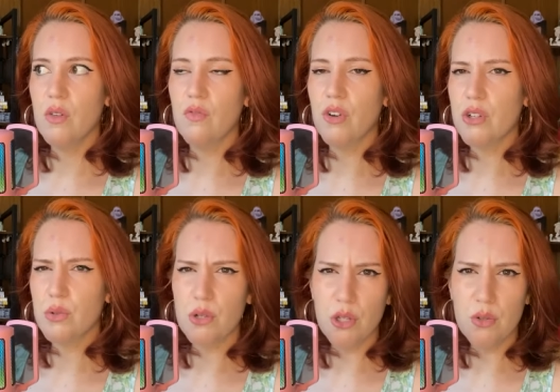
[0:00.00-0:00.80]

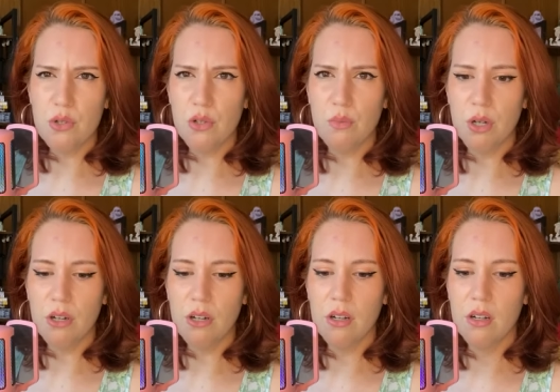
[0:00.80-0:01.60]
virtual
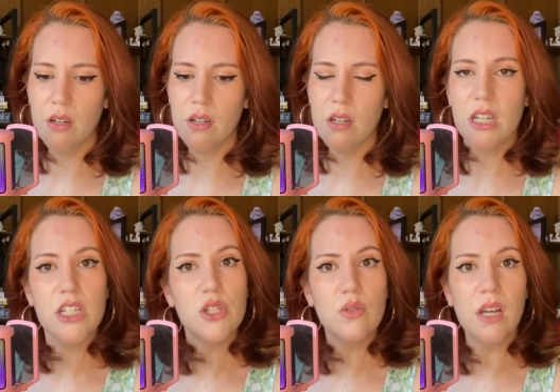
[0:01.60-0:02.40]
YouTuber
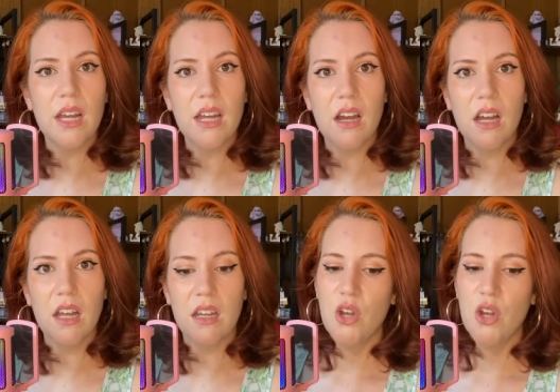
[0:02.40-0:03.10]
Kizuna A I.